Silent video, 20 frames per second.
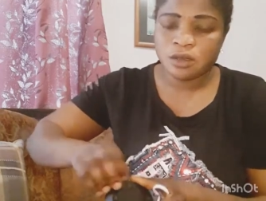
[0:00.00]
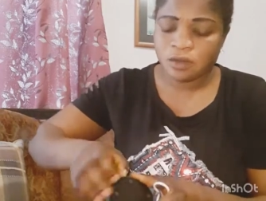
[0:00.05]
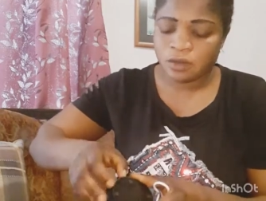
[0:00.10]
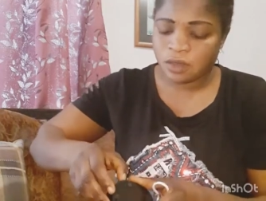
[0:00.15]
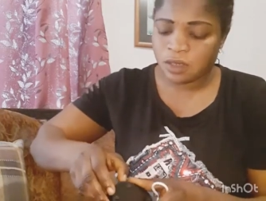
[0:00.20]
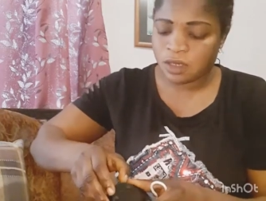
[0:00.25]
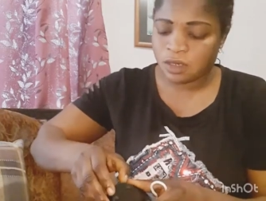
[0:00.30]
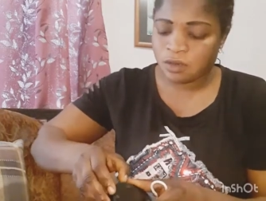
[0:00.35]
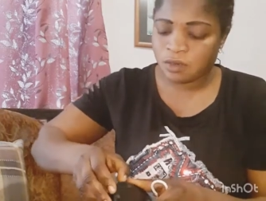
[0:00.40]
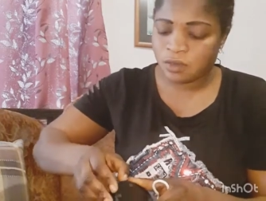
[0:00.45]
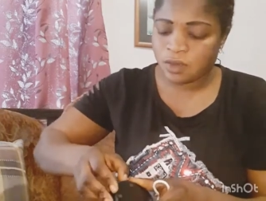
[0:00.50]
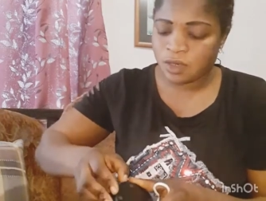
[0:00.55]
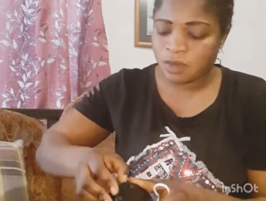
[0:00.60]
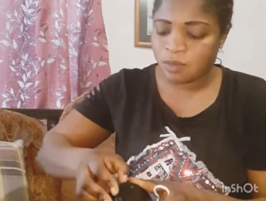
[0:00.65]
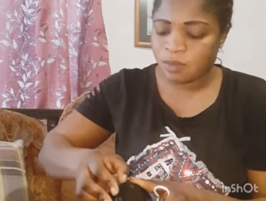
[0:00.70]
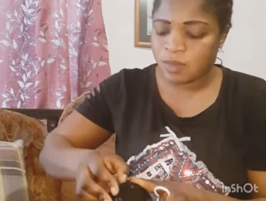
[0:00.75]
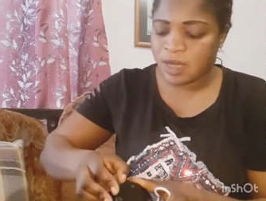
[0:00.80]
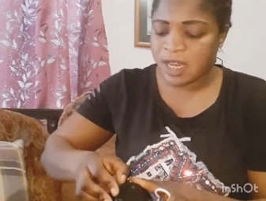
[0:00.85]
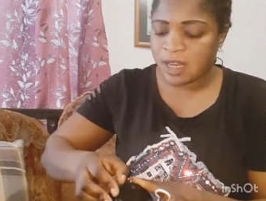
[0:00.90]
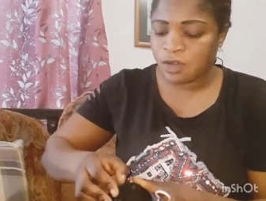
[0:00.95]
Okay, when you
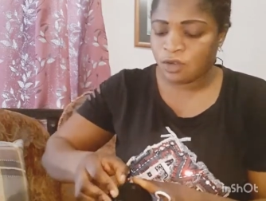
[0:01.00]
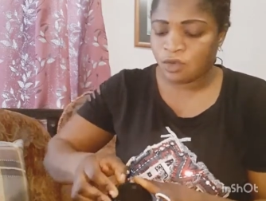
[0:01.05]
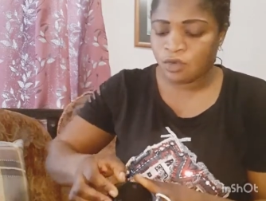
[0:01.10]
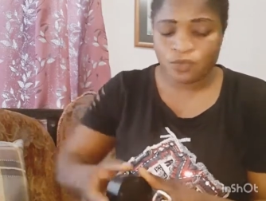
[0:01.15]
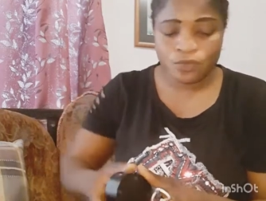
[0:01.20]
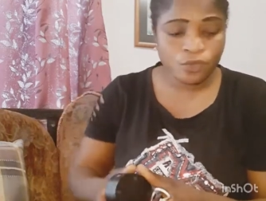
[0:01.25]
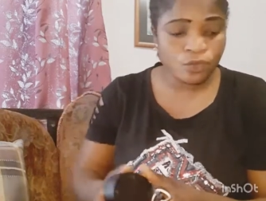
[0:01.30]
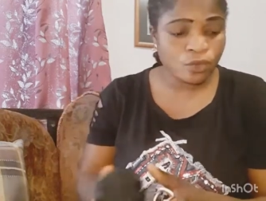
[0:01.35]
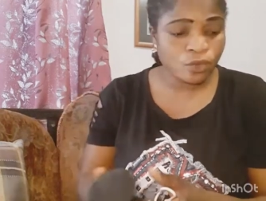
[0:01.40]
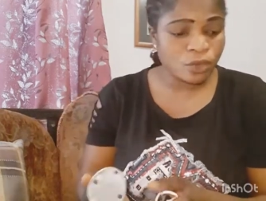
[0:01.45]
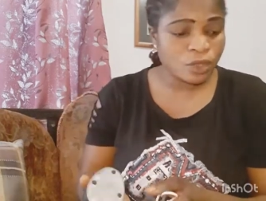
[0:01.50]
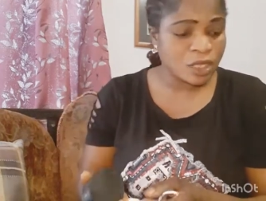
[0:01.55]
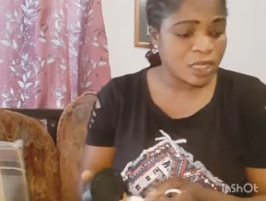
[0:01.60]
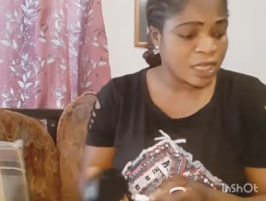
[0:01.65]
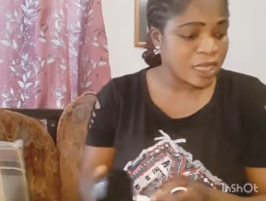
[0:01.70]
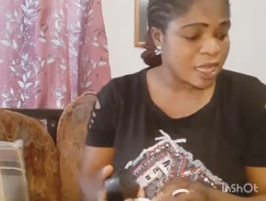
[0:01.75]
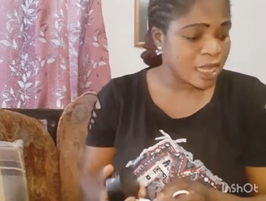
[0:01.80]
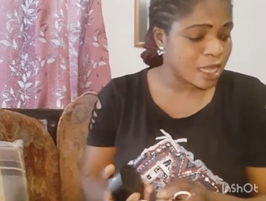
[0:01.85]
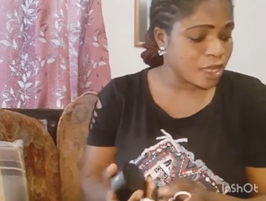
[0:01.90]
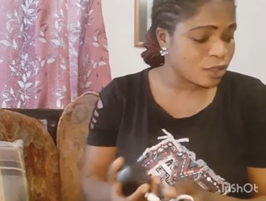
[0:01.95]
buy a new phone,
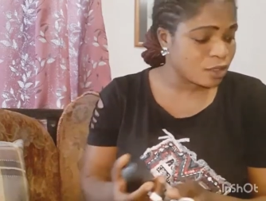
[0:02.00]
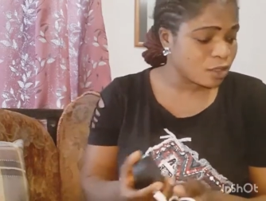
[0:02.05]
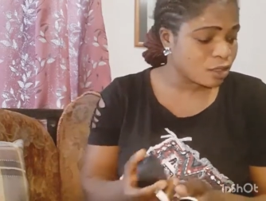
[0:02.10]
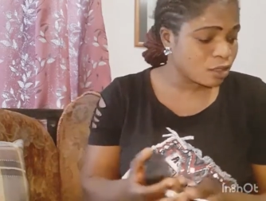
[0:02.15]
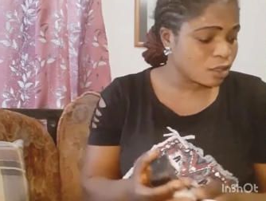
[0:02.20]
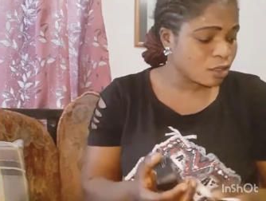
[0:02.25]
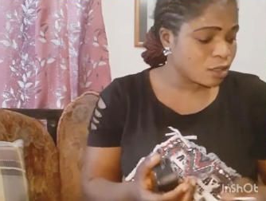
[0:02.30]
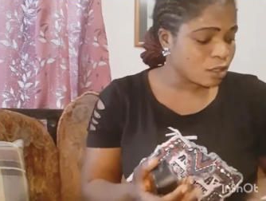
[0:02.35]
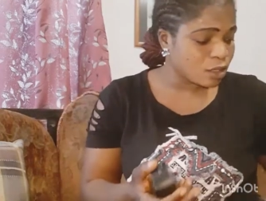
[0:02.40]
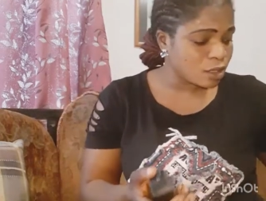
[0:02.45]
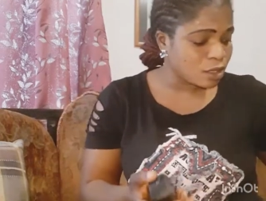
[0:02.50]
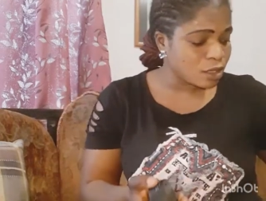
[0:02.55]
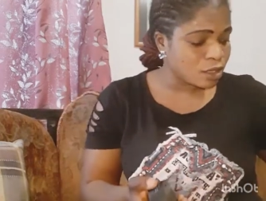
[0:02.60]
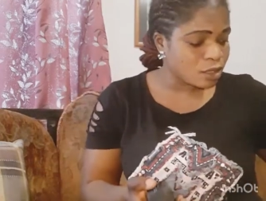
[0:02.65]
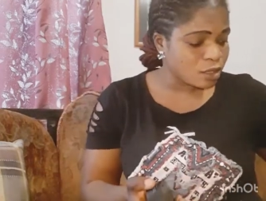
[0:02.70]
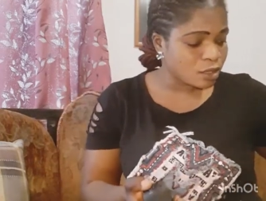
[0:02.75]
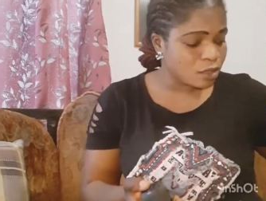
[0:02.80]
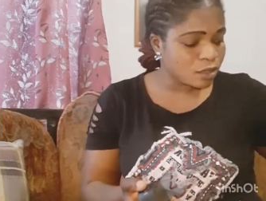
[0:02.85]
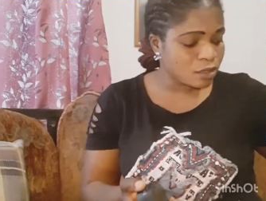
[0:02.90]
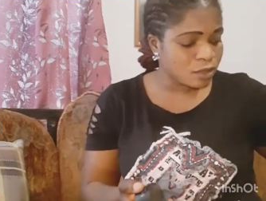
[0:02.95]
it has
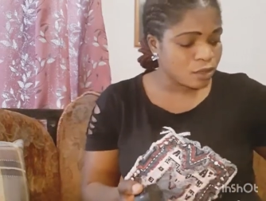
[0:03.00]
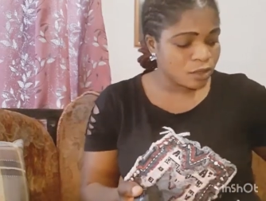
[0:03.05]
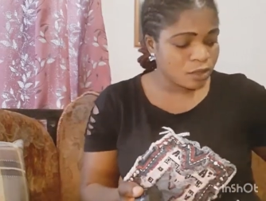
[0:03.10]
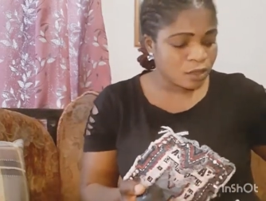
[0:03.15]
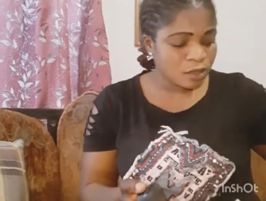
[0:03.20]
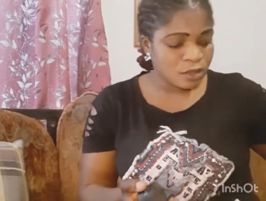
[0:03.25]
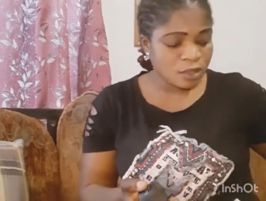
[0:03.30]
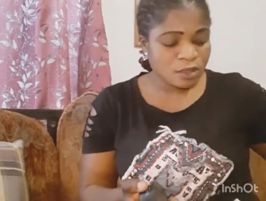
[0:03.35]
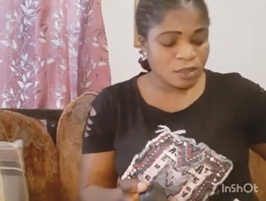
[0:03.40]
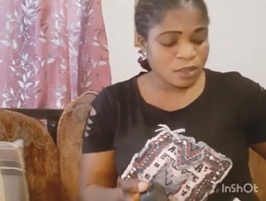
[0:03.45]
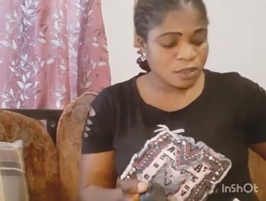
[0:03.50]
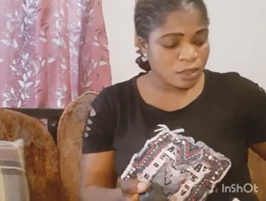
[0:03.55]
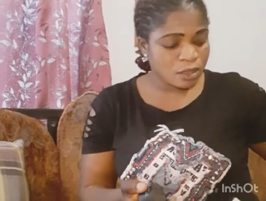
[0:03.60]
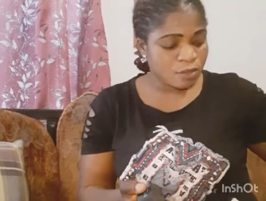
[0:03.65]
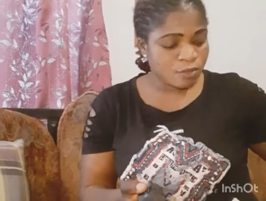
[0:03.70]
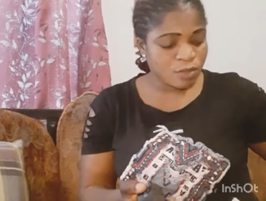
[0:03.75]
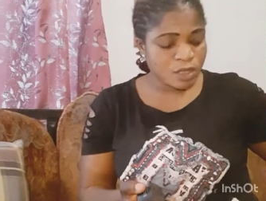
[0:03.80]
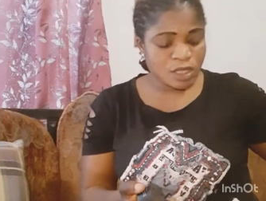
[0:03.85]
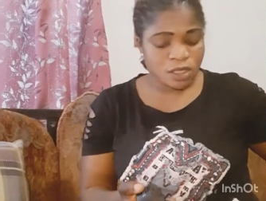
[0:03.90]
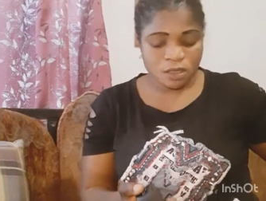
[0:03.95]
this.
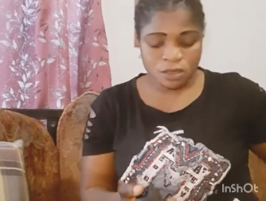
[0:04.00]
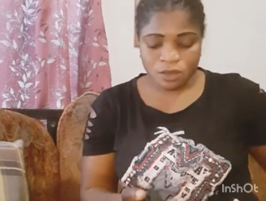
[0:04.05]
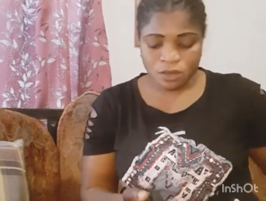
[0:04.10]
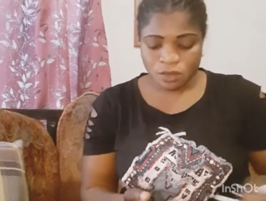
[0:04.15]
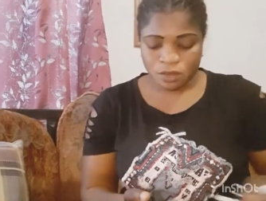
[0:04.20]
Let me